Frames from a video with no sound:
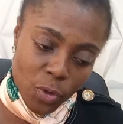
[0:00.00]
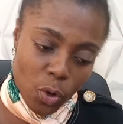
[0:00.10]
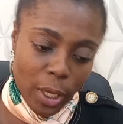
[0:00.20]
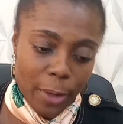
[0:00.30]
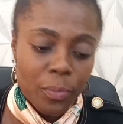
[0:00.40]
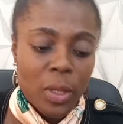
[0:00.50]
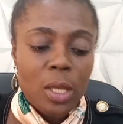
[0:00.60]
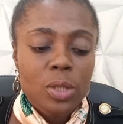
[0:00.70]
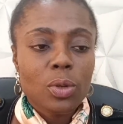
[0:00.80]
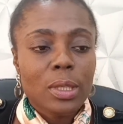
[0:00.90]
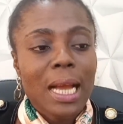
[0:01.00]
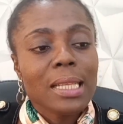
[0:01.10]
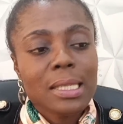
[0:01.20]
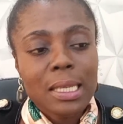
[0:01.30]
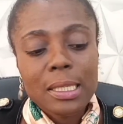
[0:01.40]
Okay, so
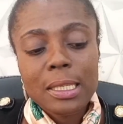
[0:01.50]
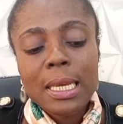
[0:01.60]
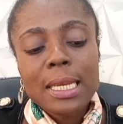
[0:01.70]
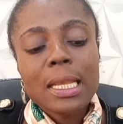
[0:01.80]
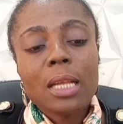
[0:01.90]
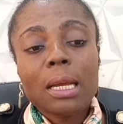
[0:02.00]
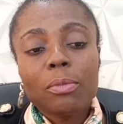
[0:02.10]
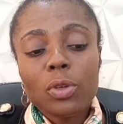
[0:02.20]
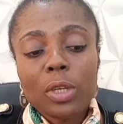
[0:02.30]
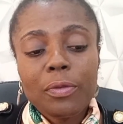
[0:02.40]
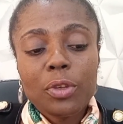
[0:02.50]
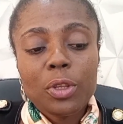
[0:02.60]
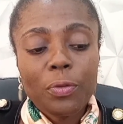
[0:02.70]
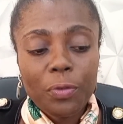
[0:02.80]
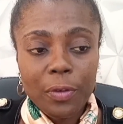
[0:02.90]
that's it. Now I'm going to give you
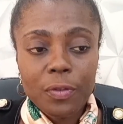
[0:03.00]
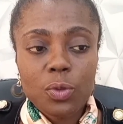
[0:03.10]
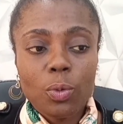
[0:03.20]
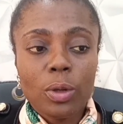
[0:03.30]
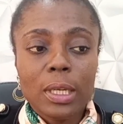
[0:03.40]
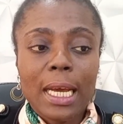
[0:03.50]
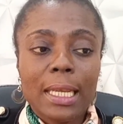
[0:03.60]
the fifth one.